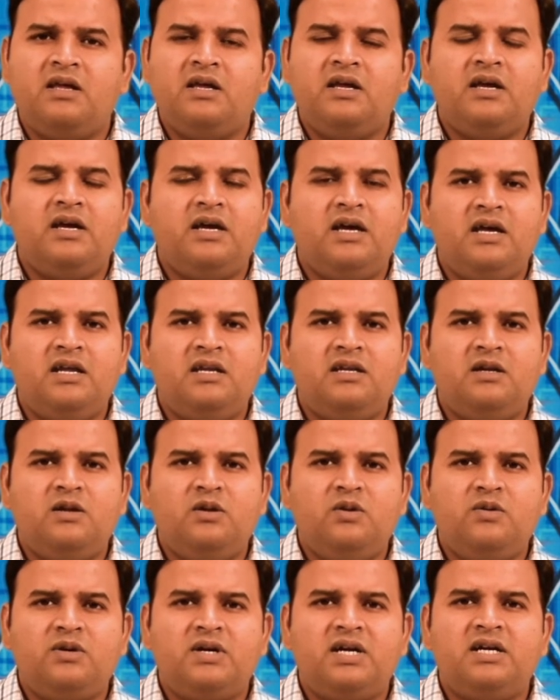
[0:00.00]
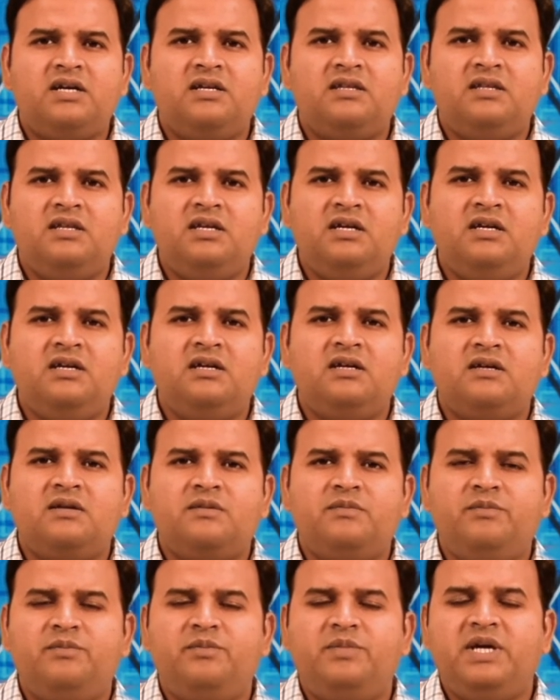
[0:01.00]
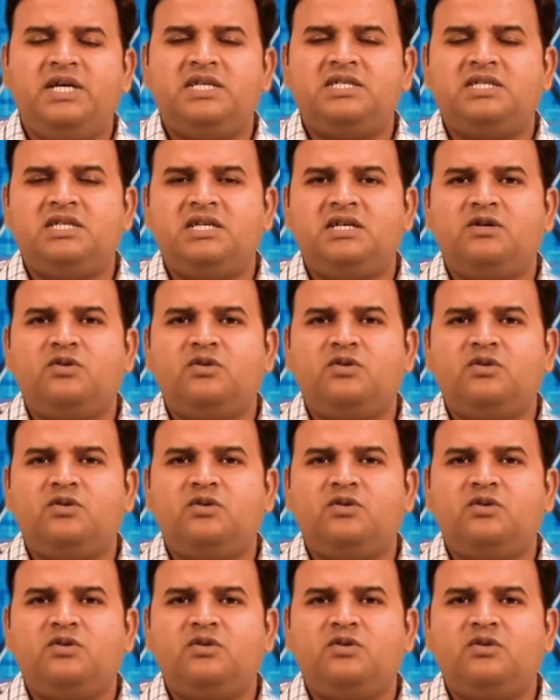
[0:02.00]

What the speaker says: and look at the basic